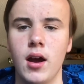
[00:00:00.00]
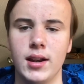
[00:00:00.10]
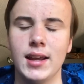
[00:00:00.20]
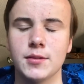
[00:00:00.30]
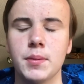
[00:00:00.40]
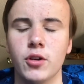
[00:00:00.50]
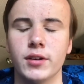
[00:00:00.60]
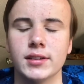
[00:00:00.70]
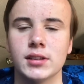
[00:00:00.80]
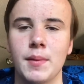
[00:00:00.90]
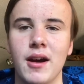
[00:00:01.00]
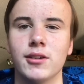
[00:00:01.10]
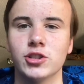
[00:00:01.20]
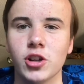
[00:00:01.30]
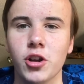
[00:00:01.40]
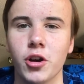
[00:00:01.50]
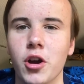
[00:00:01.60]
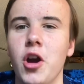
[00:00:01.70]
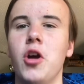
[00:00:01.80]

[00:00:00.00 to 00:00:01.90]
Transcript: Let's be honest about it. So look,